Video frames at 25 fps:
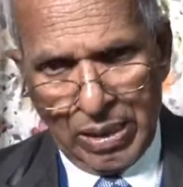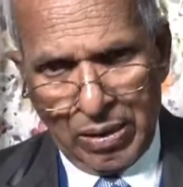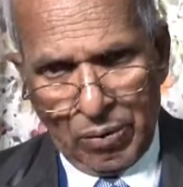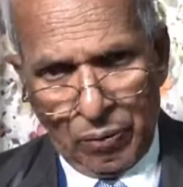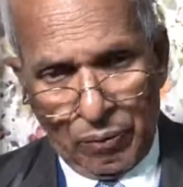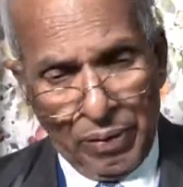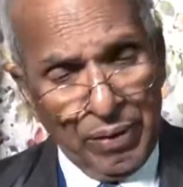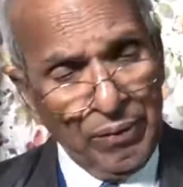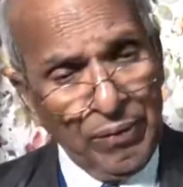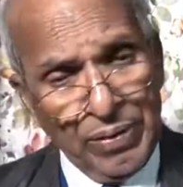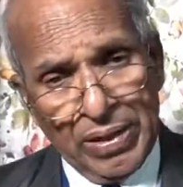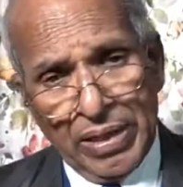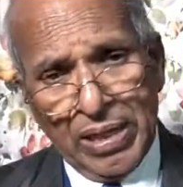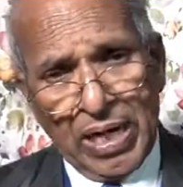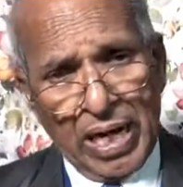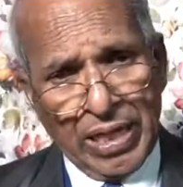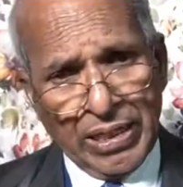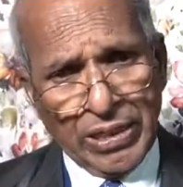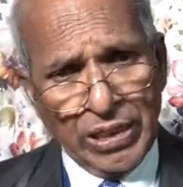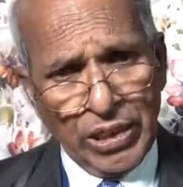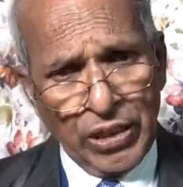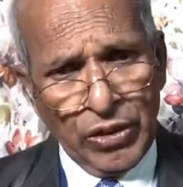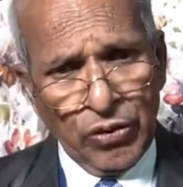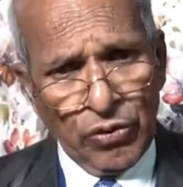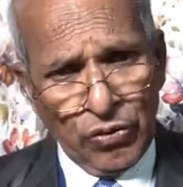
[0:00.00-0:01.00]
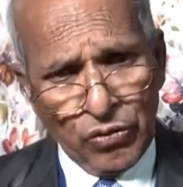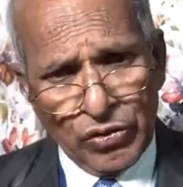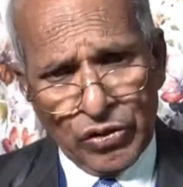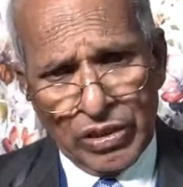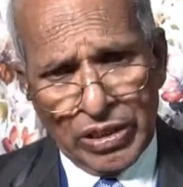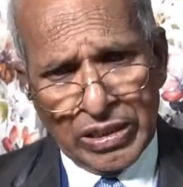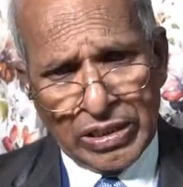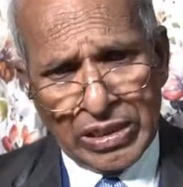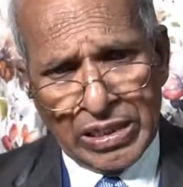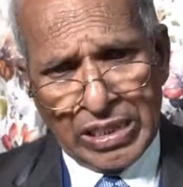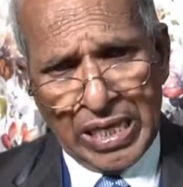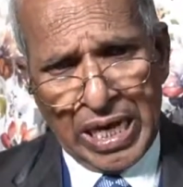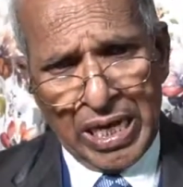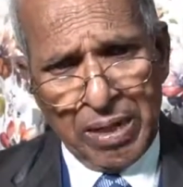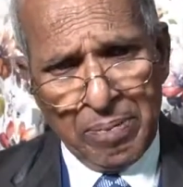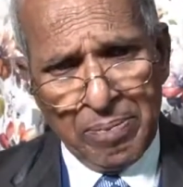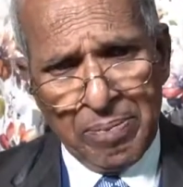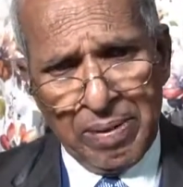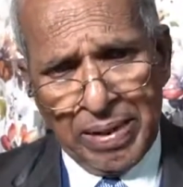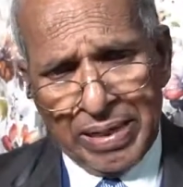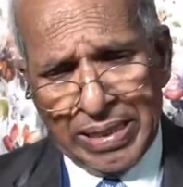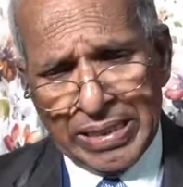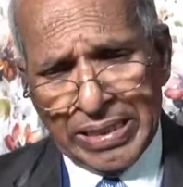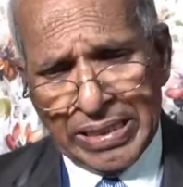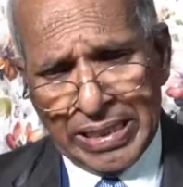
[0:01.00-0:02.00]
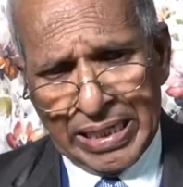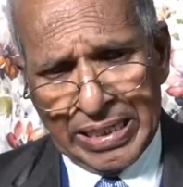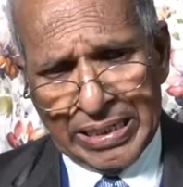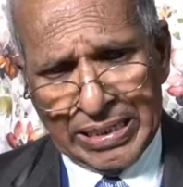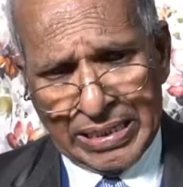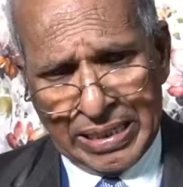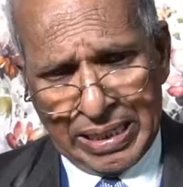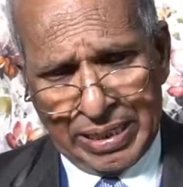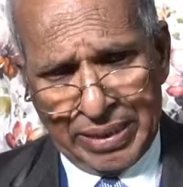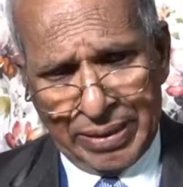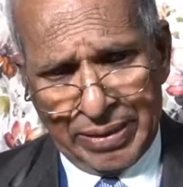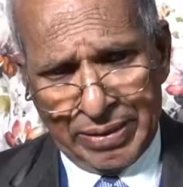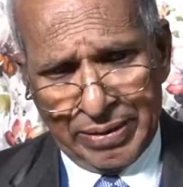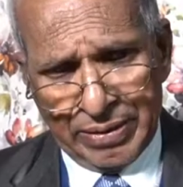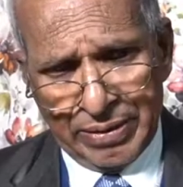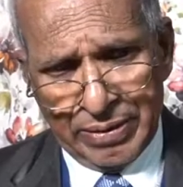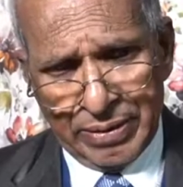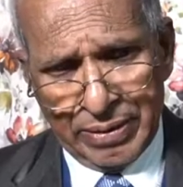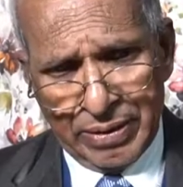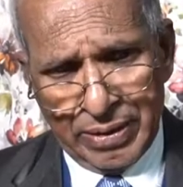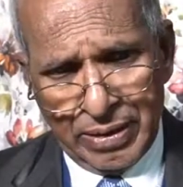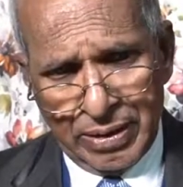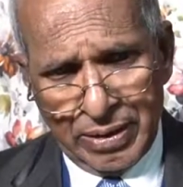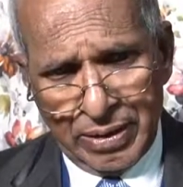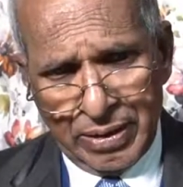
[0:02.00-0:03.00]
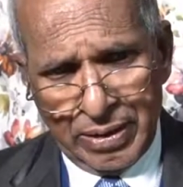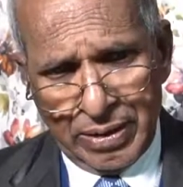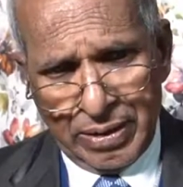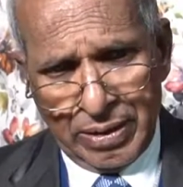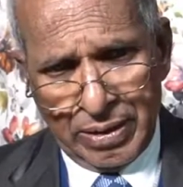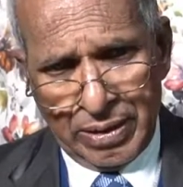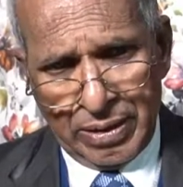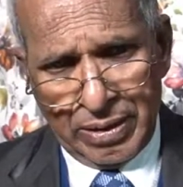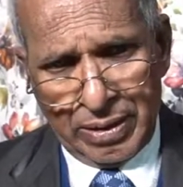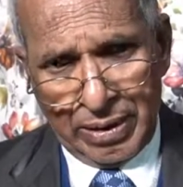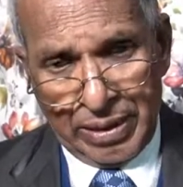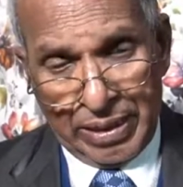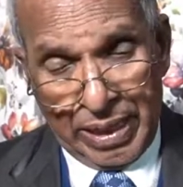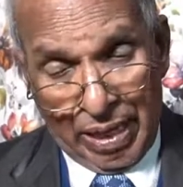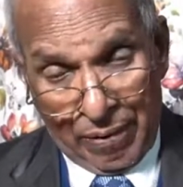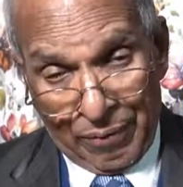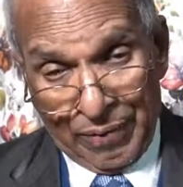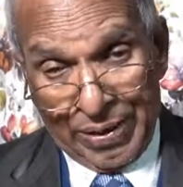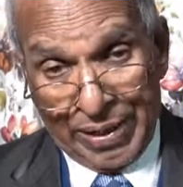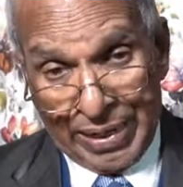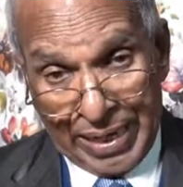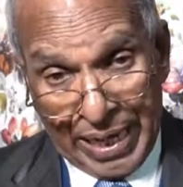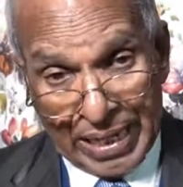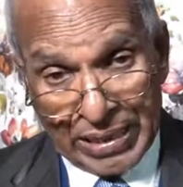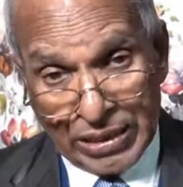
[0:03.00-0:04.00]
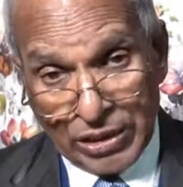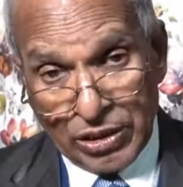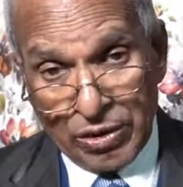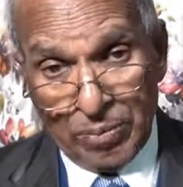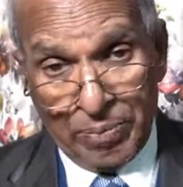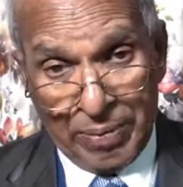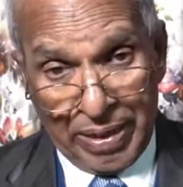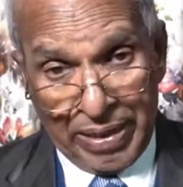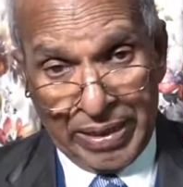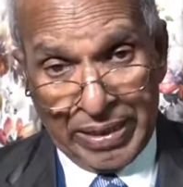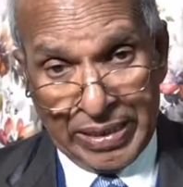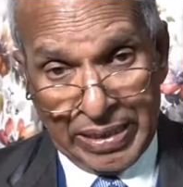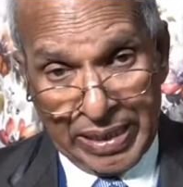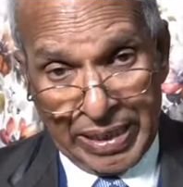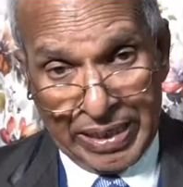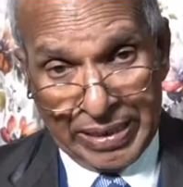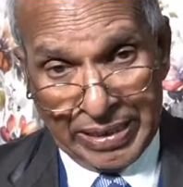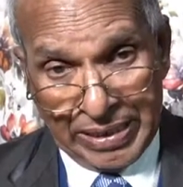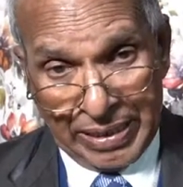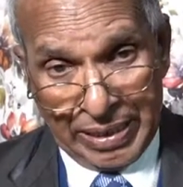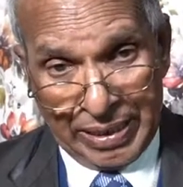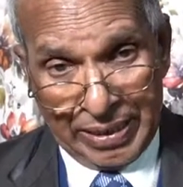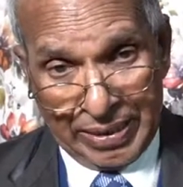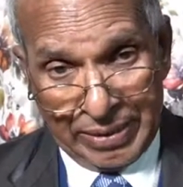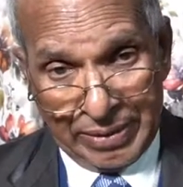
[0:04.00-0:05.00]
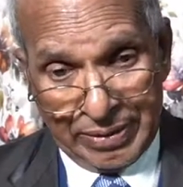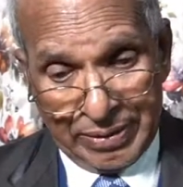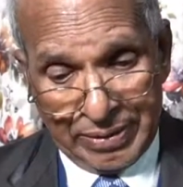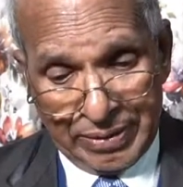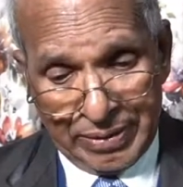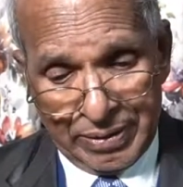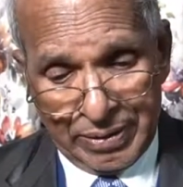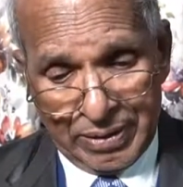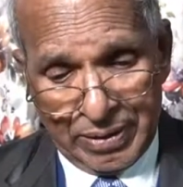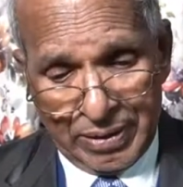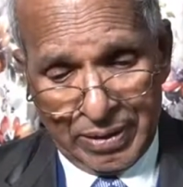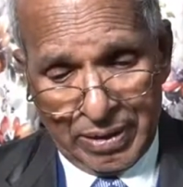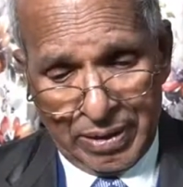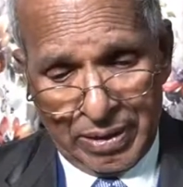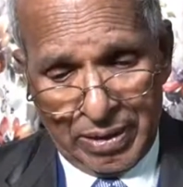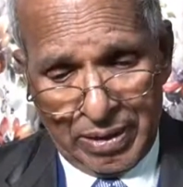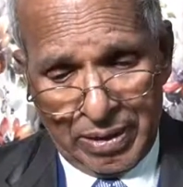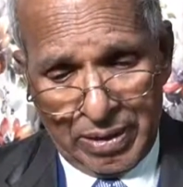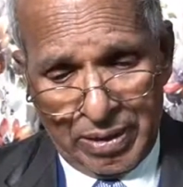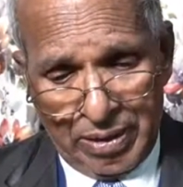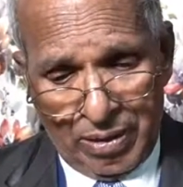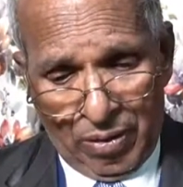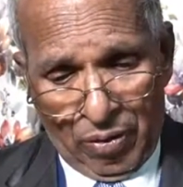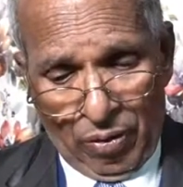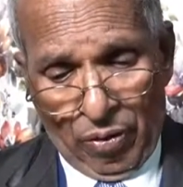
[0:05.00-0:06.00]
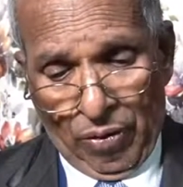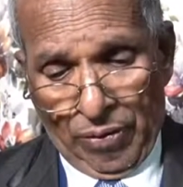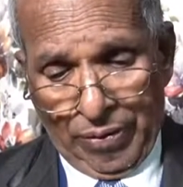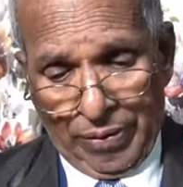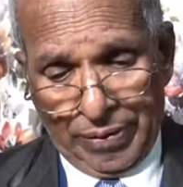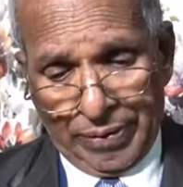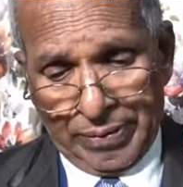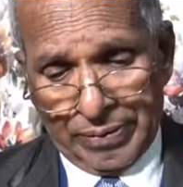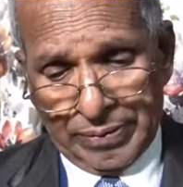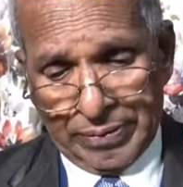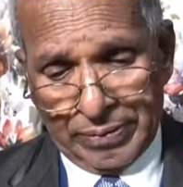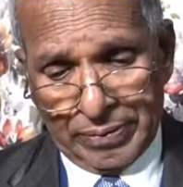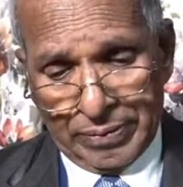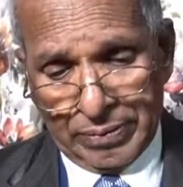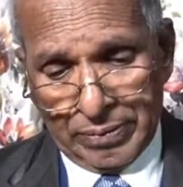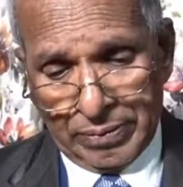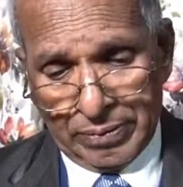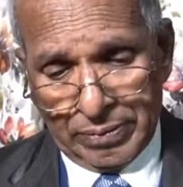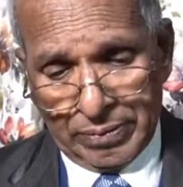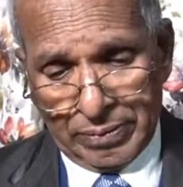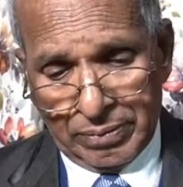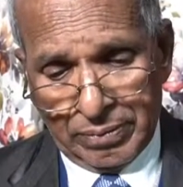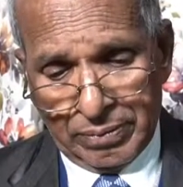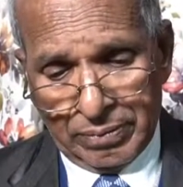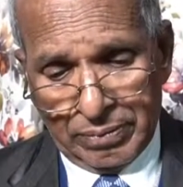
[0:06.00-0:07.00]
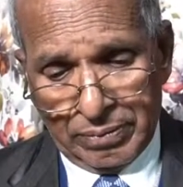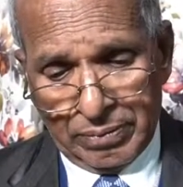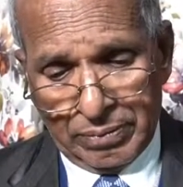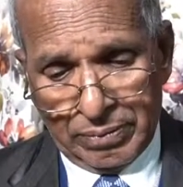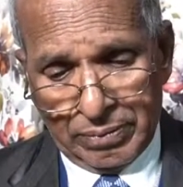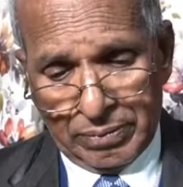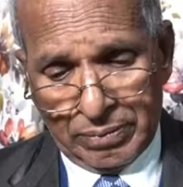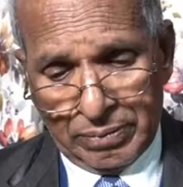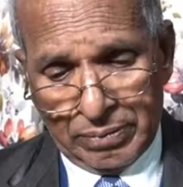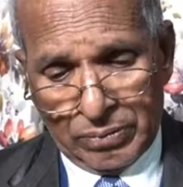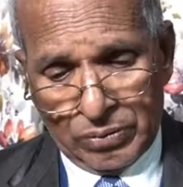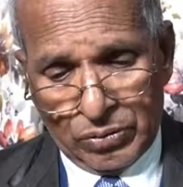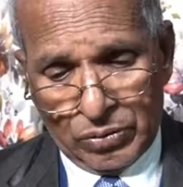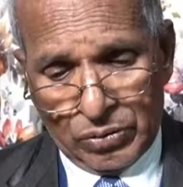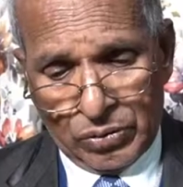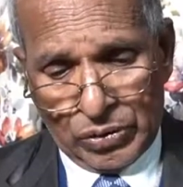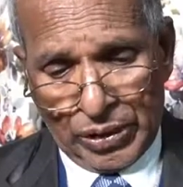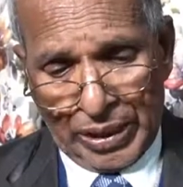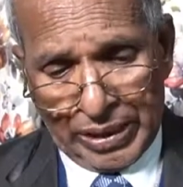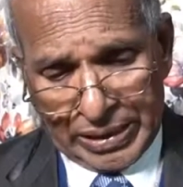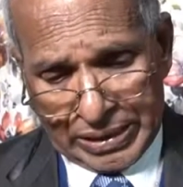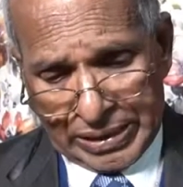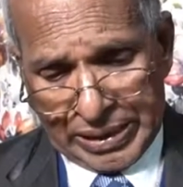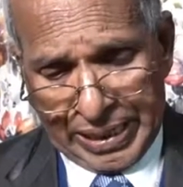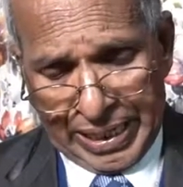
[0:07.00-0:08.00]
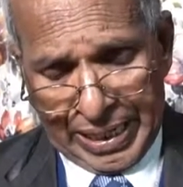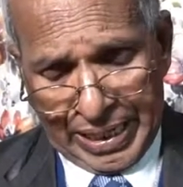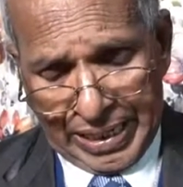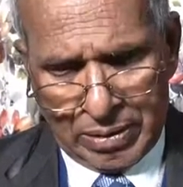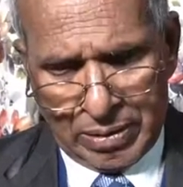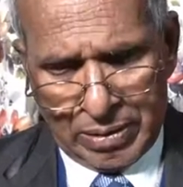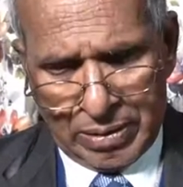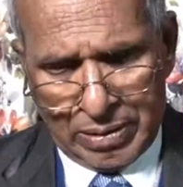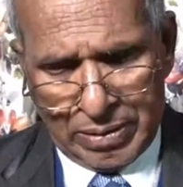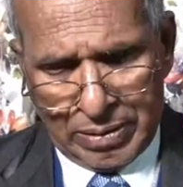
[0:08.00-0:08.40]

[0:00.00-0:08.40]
We will continue this same meditation in our next meditation on Thursday.